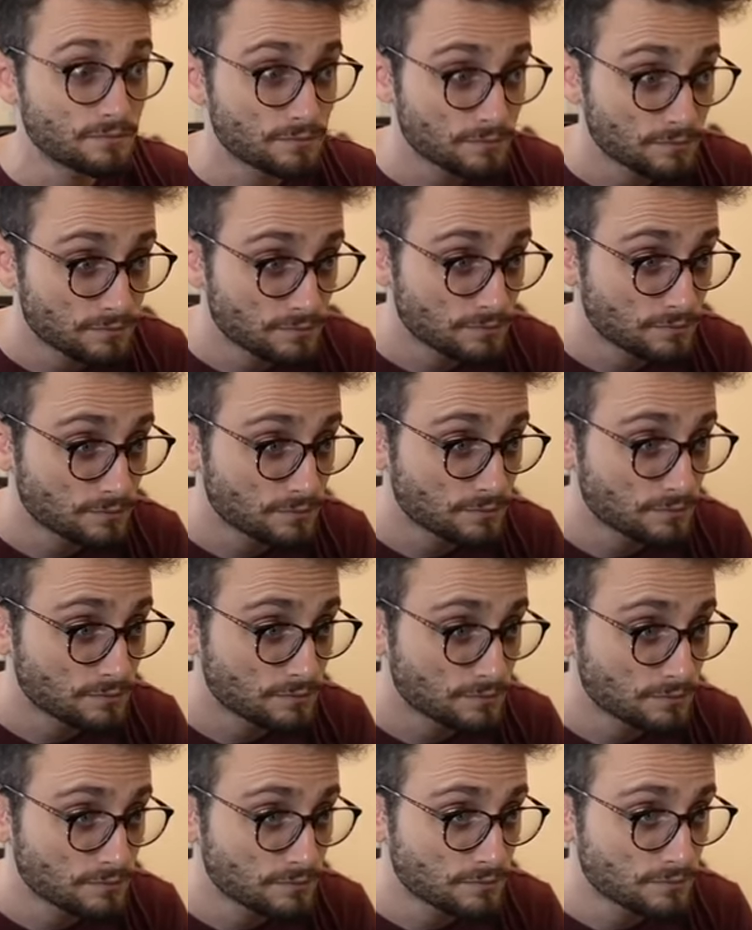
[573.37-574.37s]

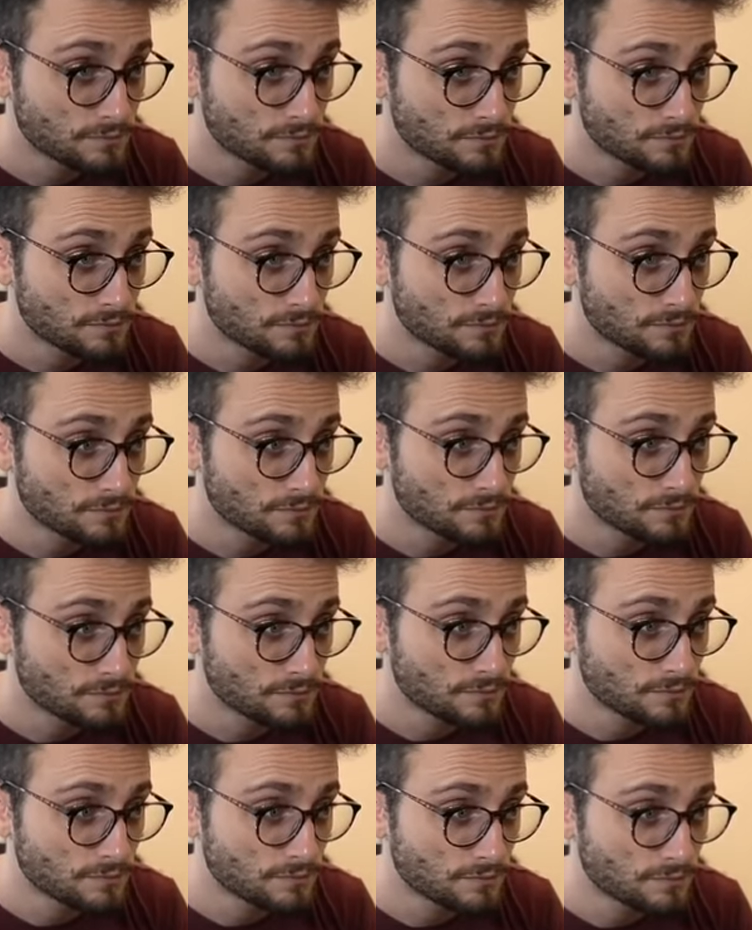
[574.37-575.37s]

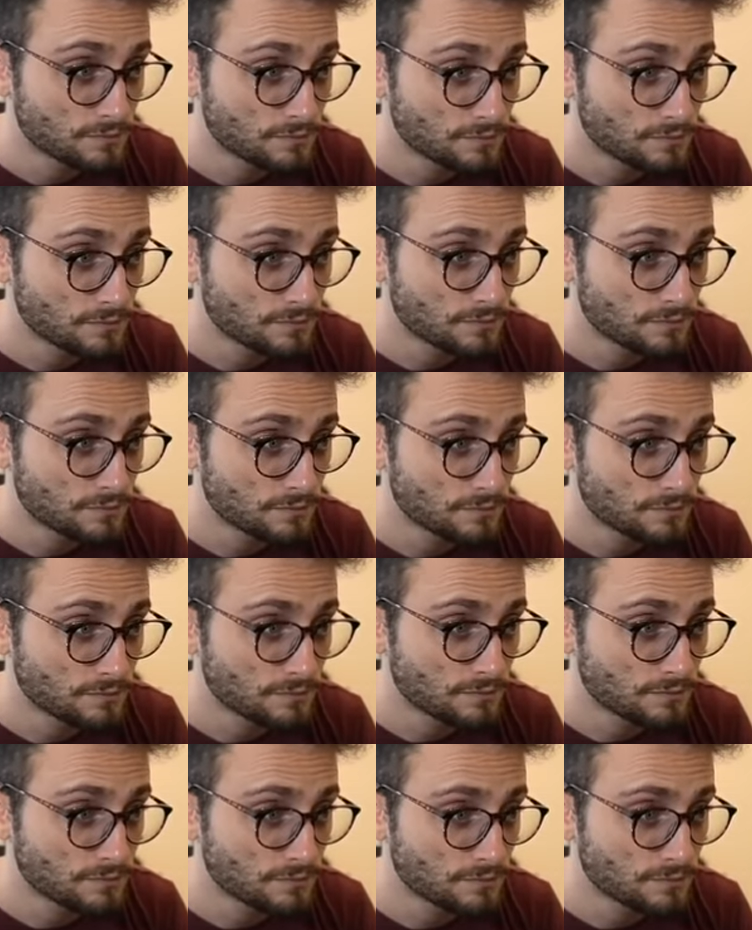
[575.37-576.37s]

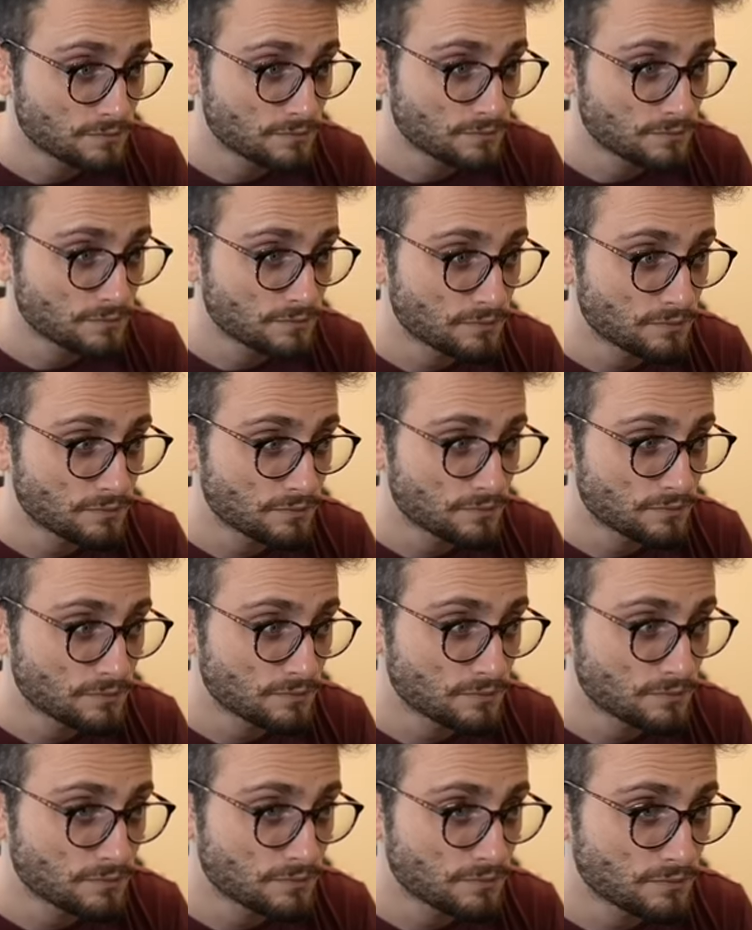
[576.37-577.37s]

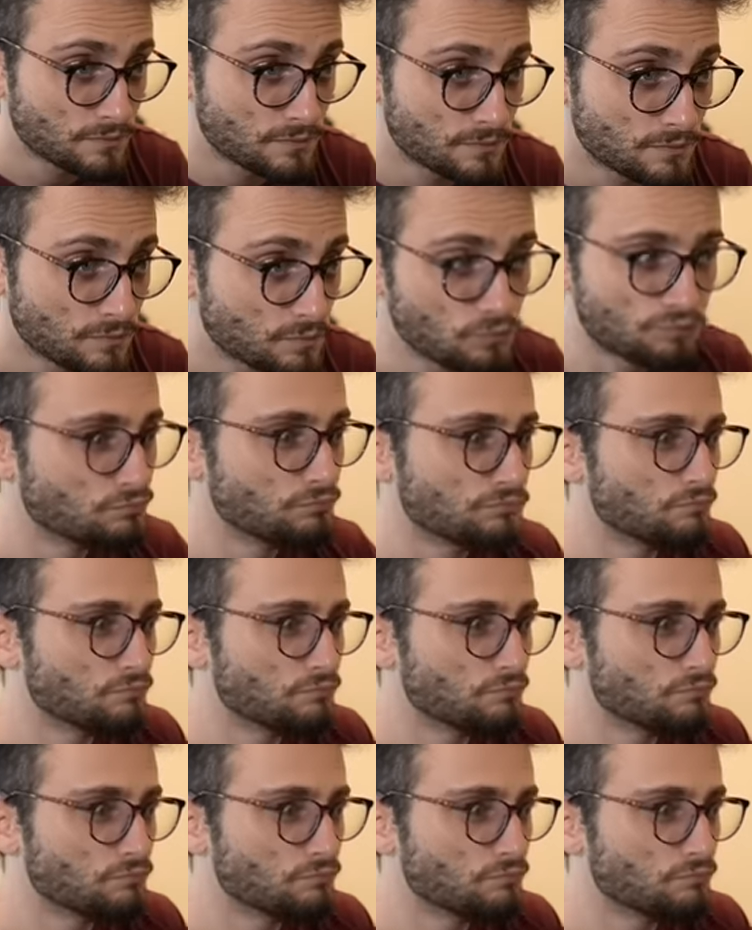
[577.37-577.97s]
No one is speaking in this clip.